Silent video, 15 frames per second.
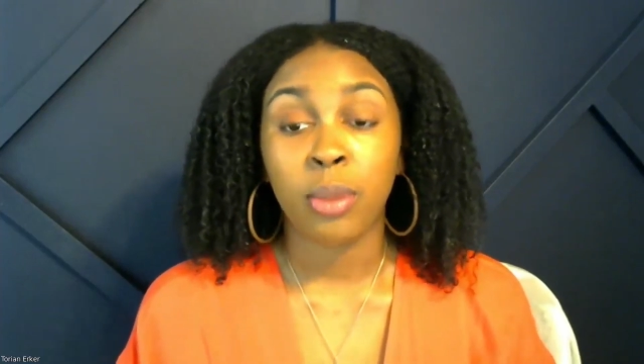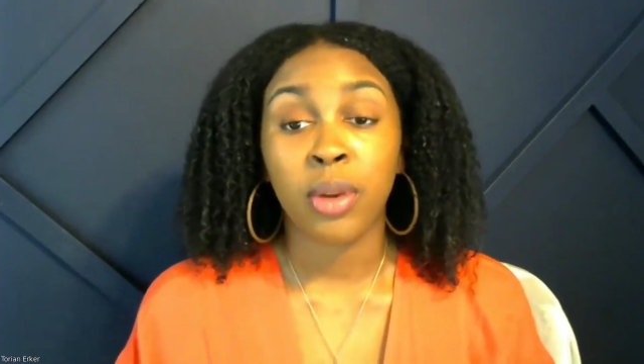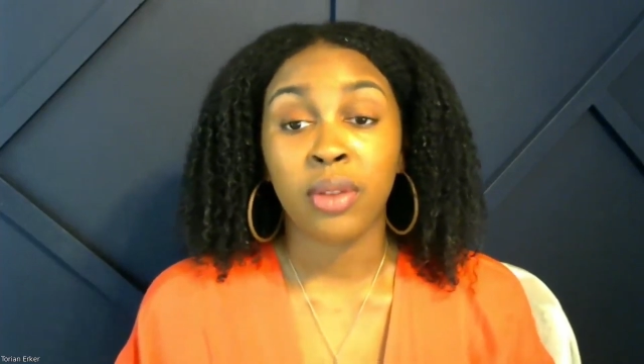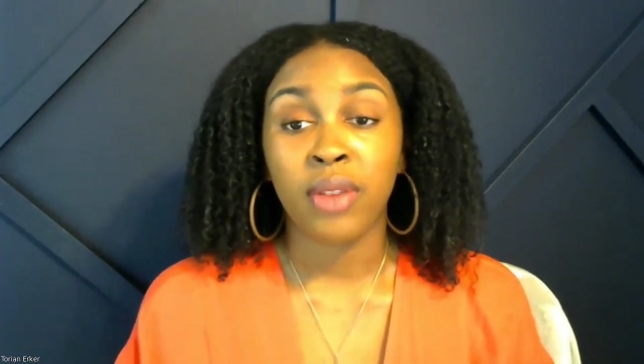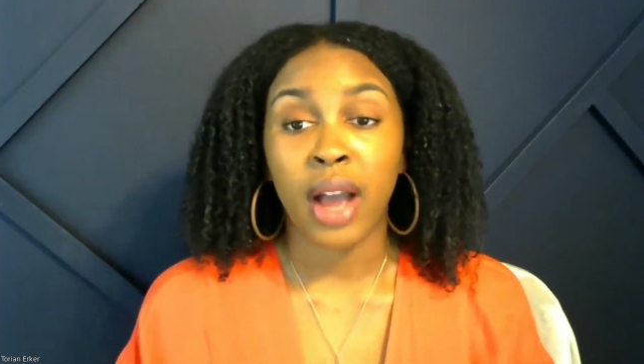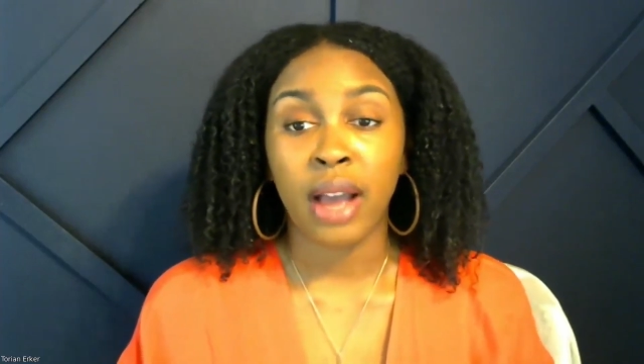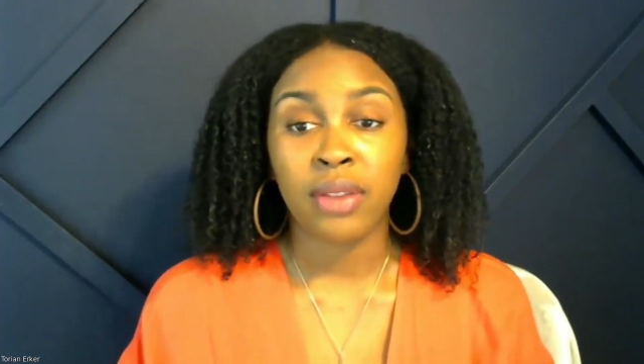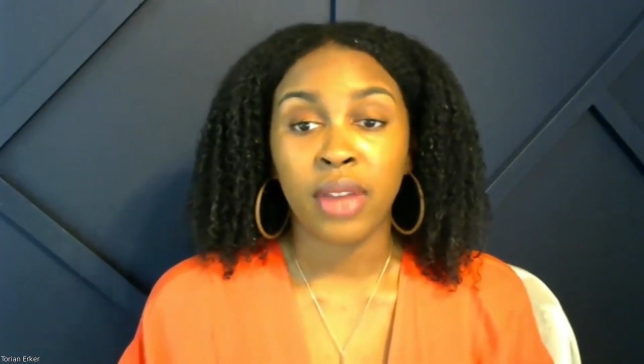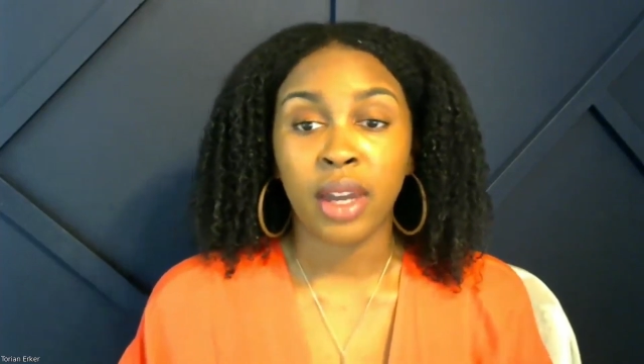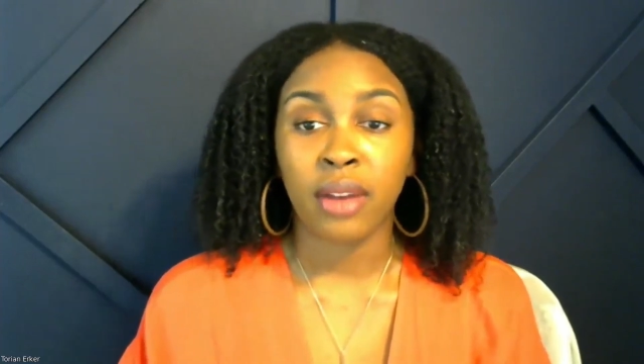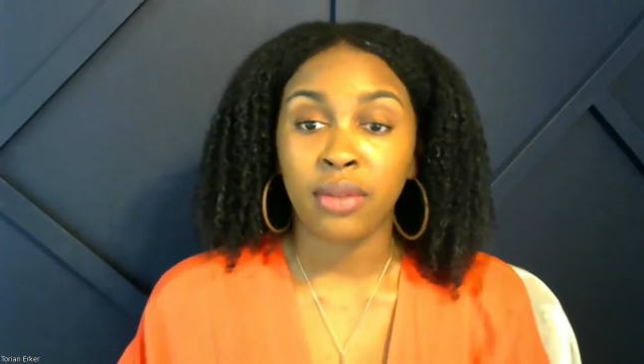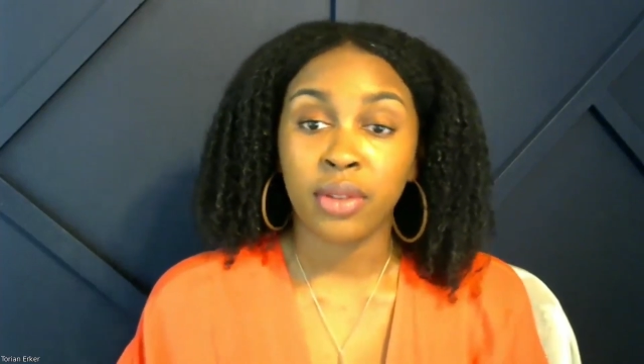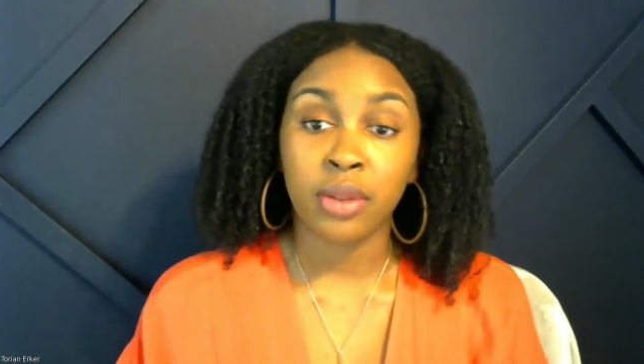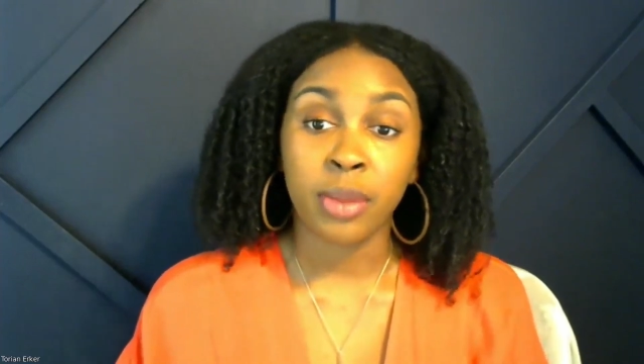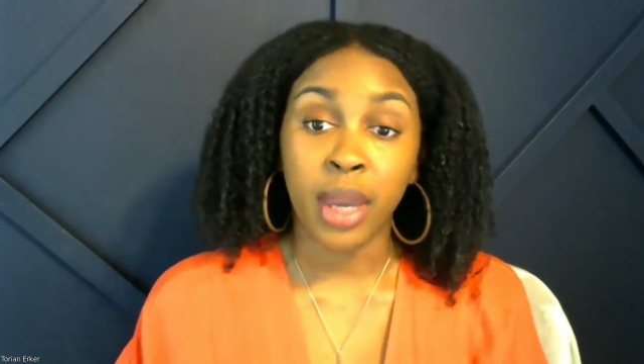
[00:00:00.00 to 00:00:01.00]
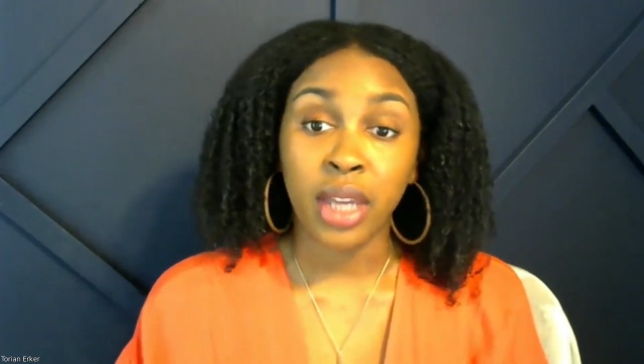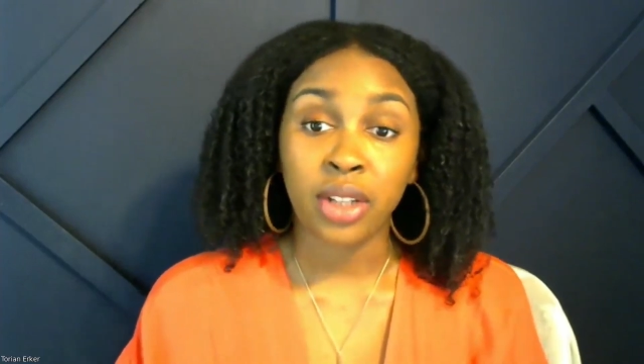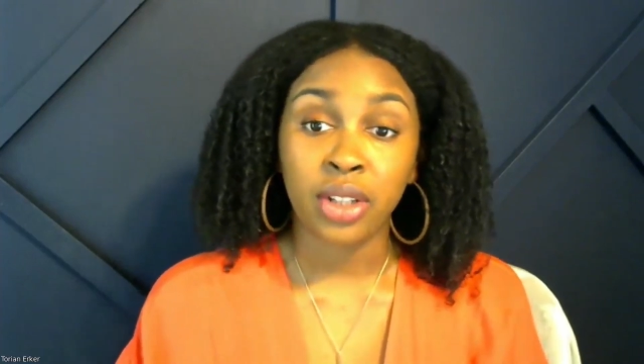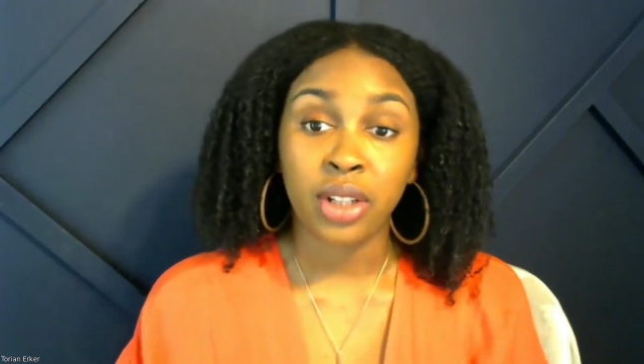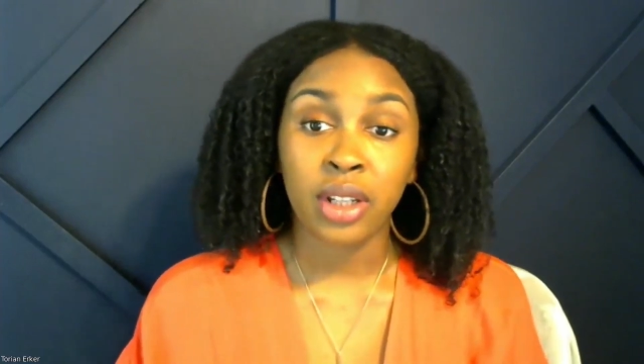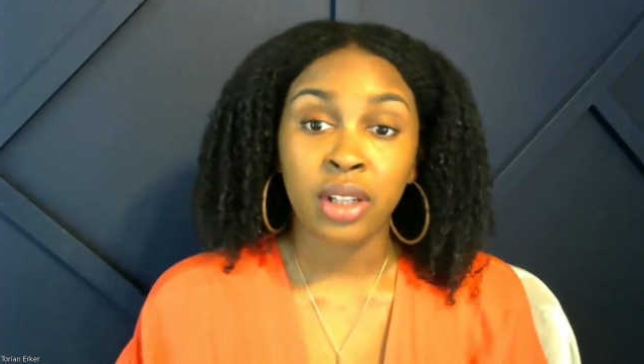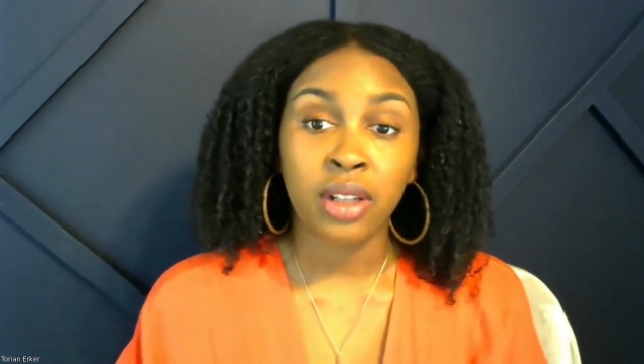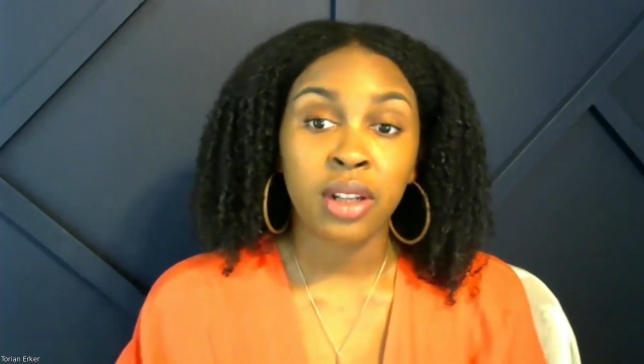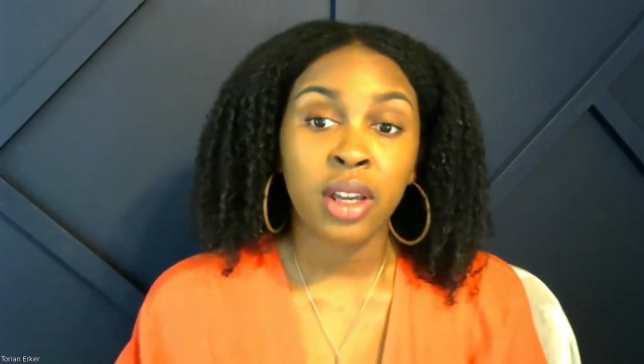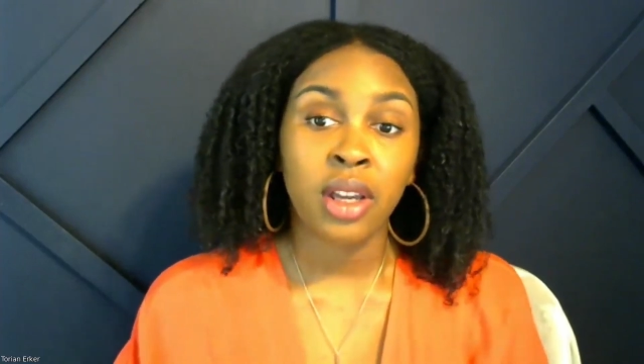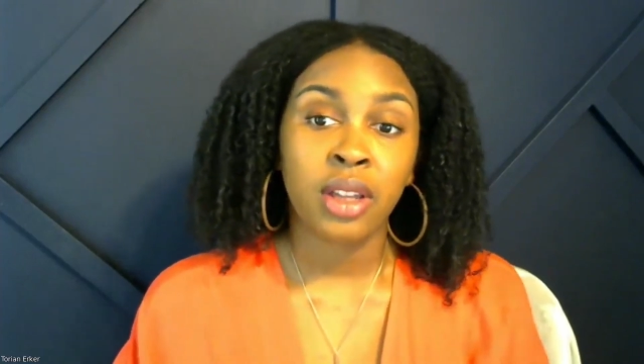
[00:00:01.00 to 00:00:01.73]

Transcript: provide that information